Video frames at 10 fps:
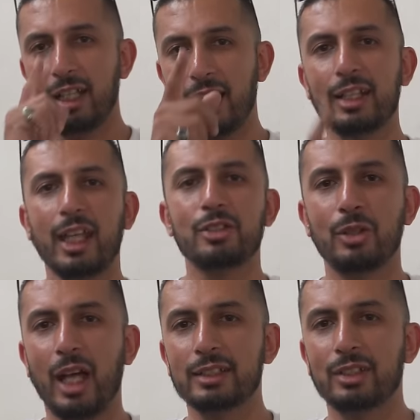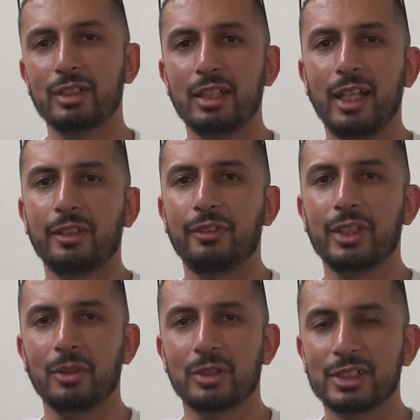and I'll catch you guys on the next
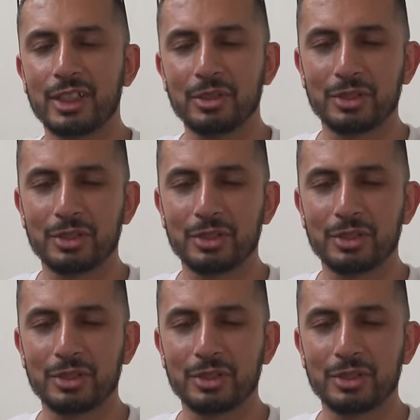video. See you